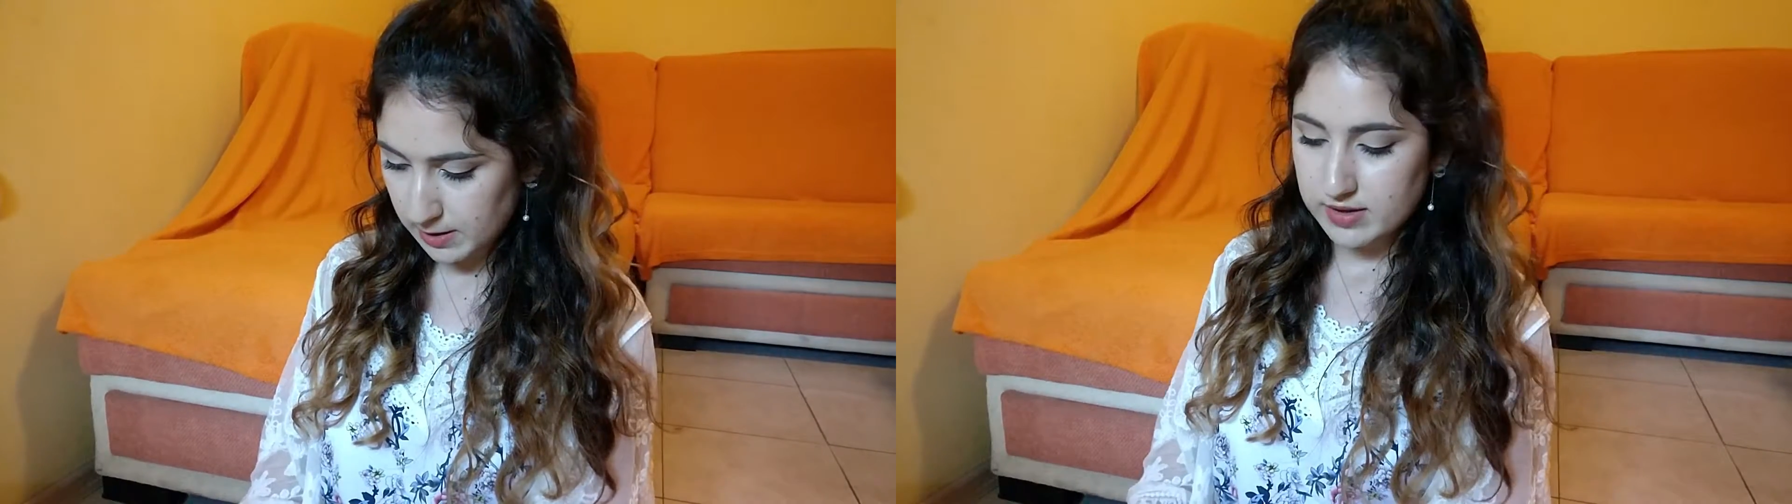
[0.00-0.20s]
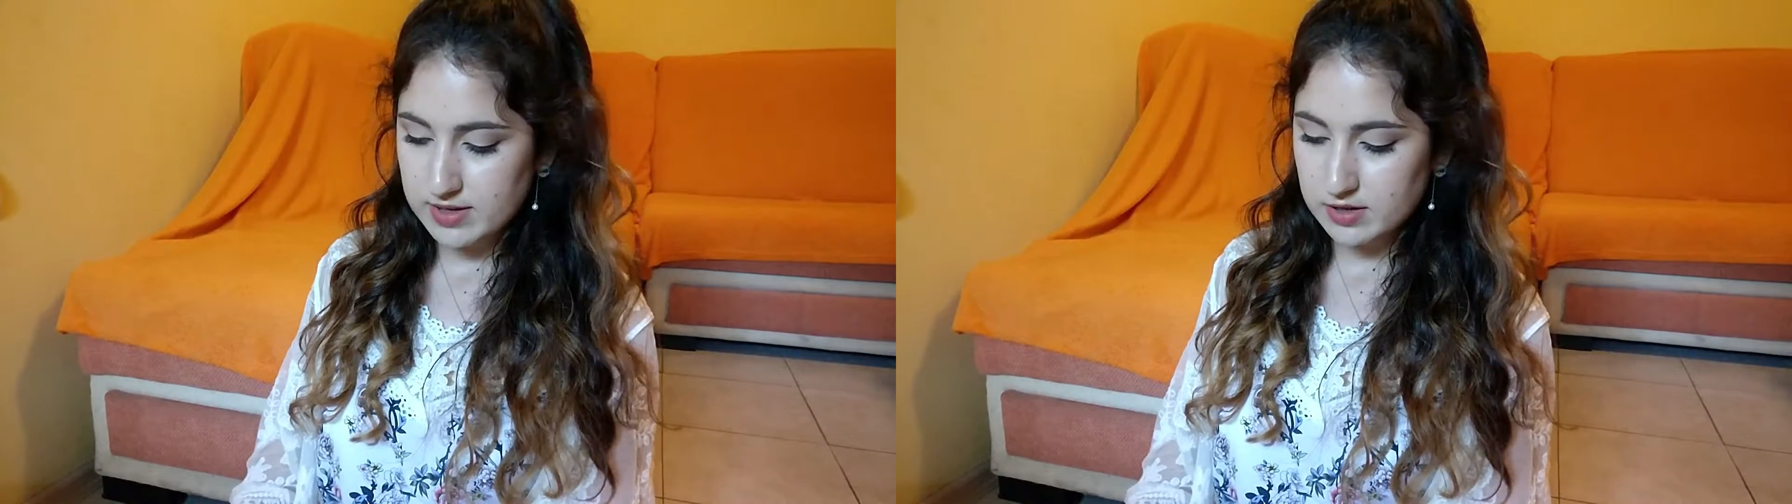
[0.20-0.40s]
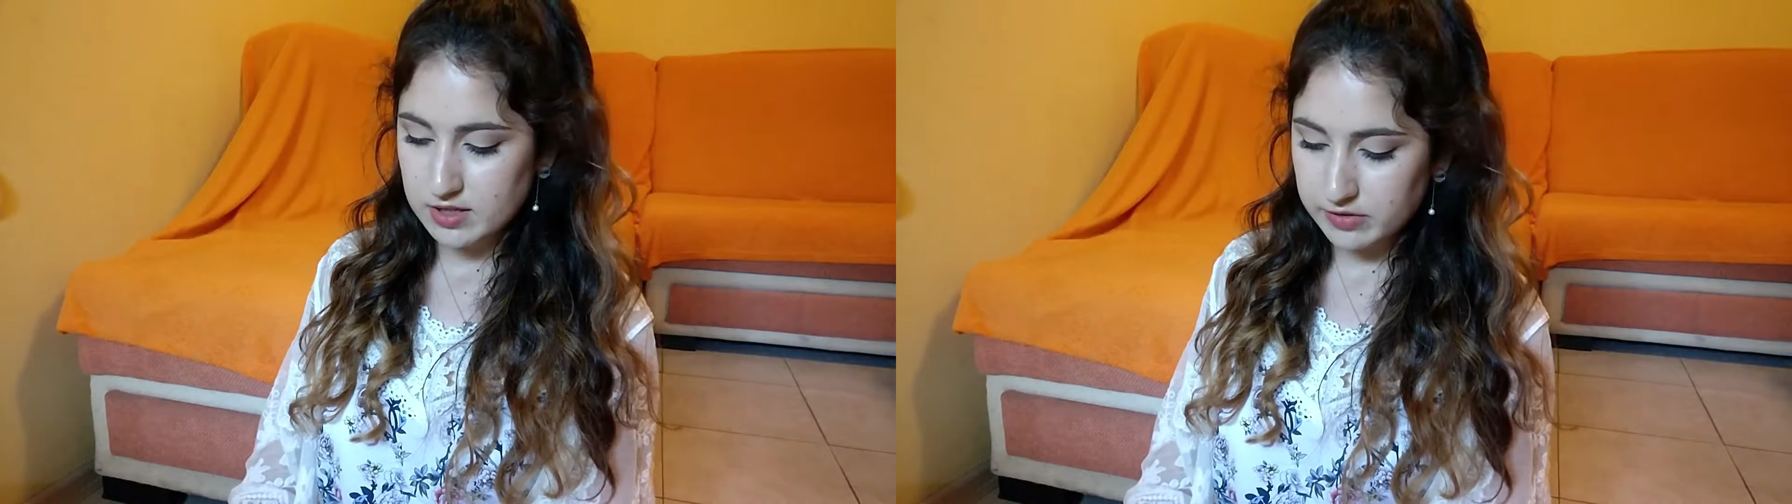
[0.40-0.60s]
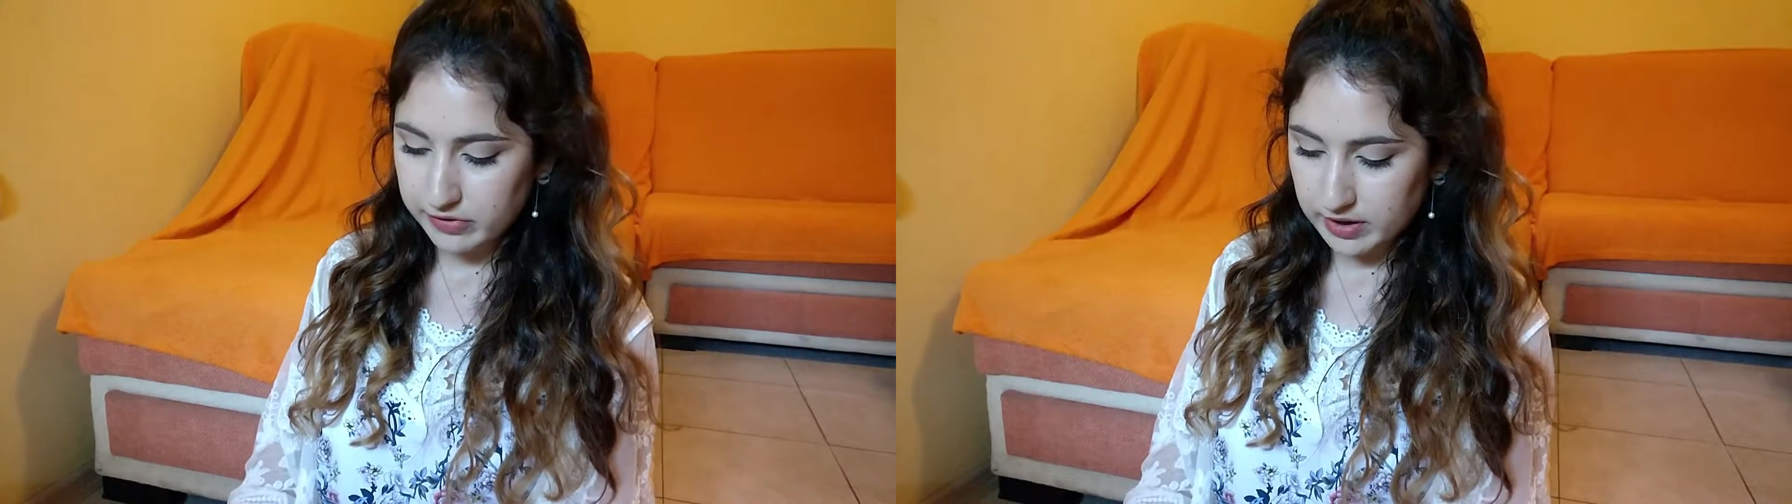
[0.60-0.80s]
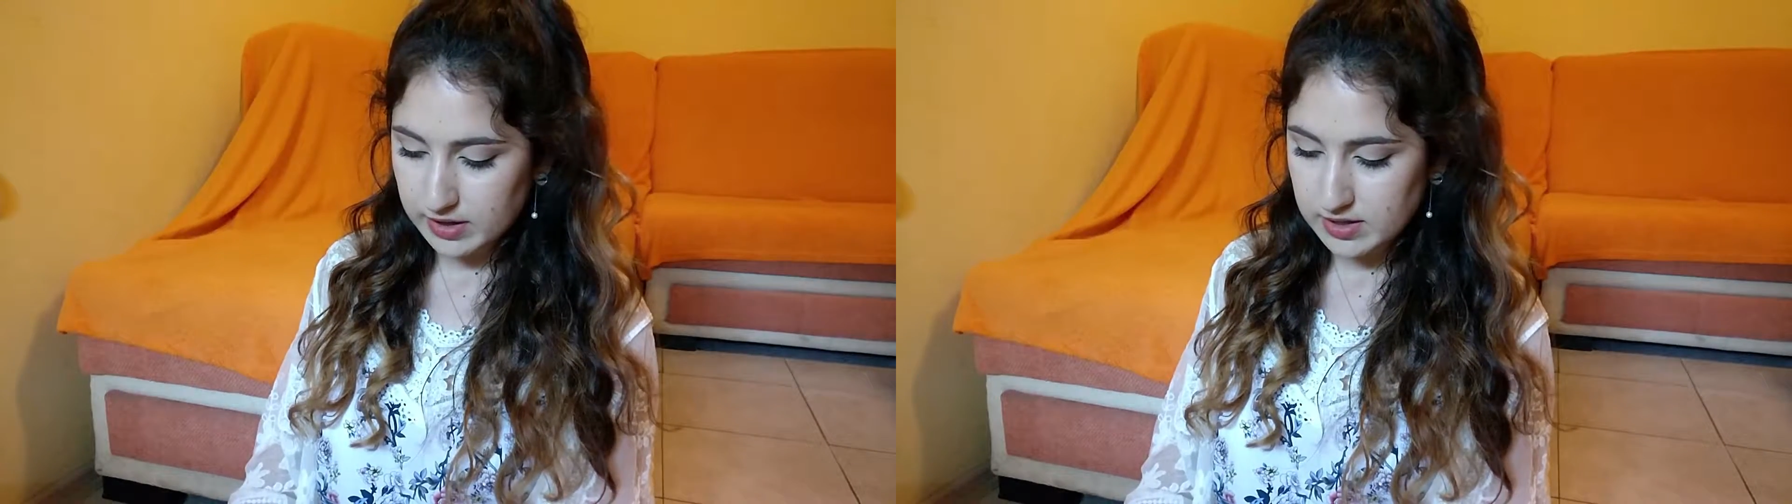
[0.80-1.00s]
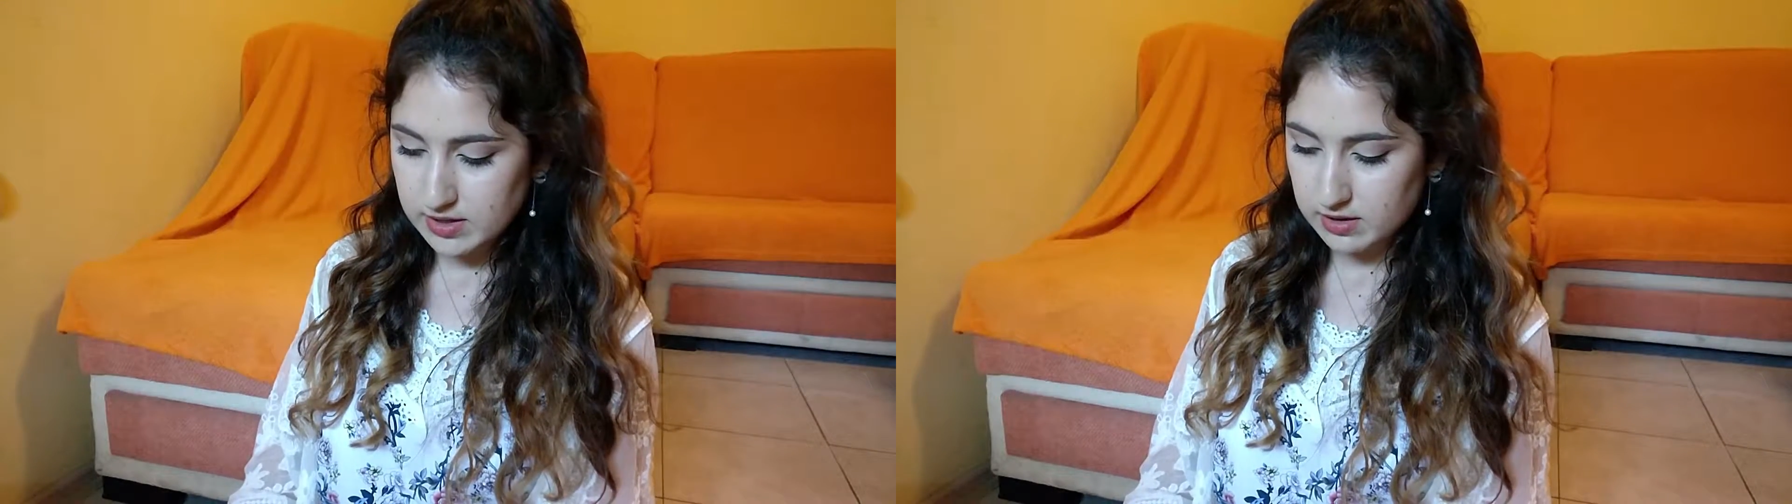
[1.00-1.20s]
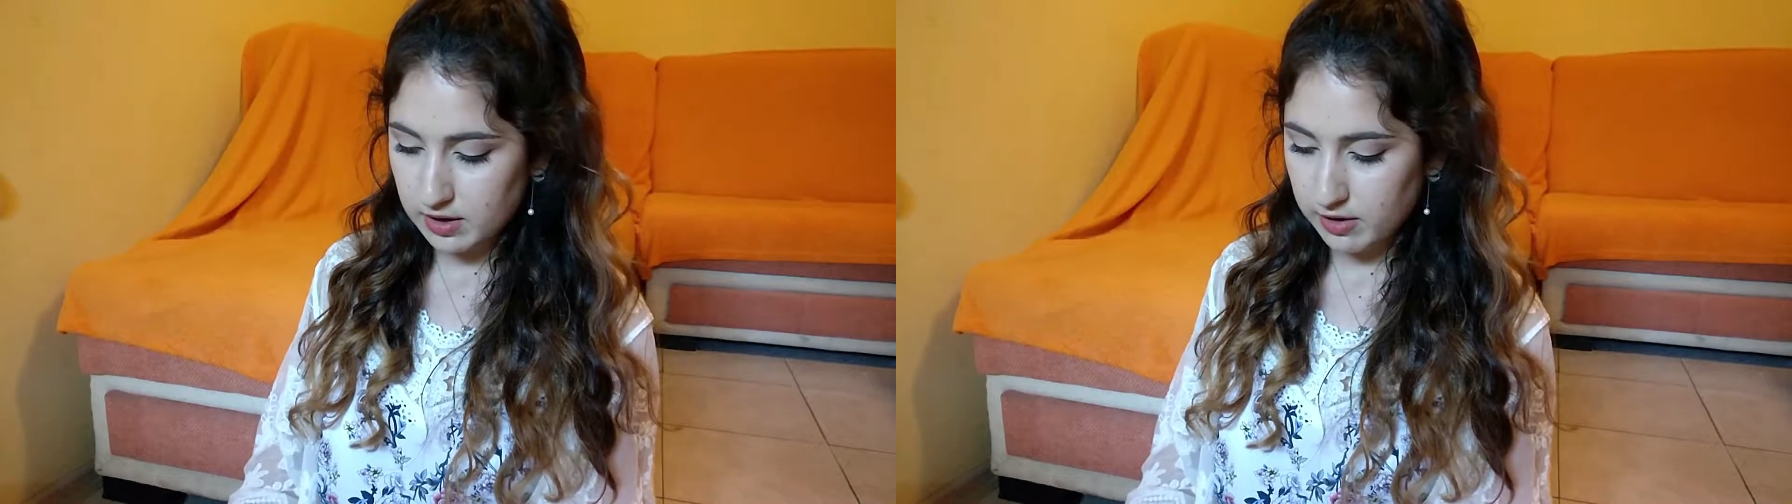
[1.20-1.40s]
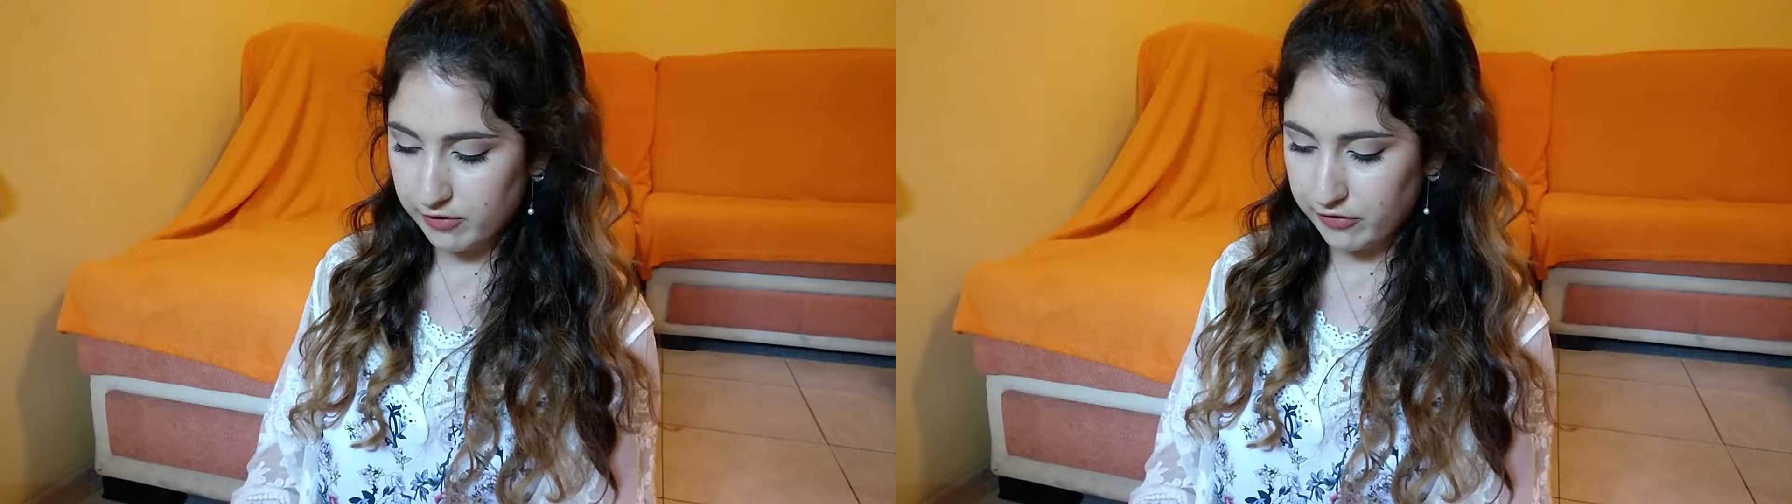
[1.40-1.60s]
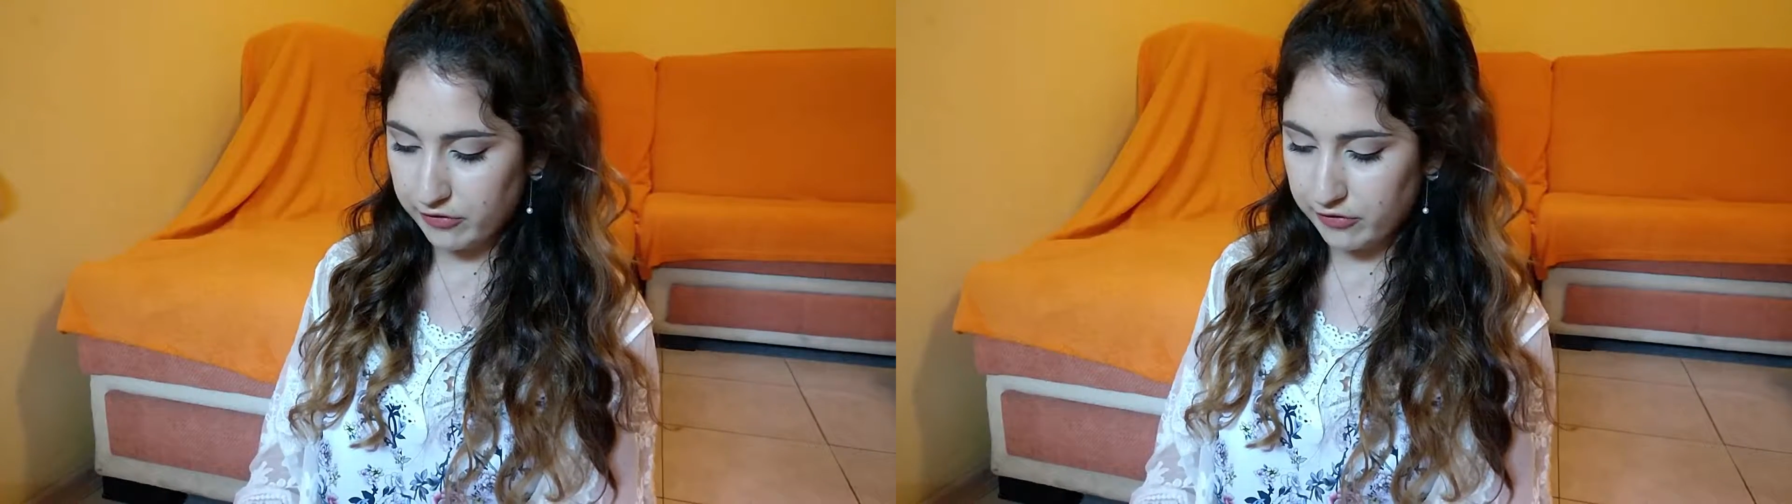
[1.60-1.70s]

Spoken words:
the certificate of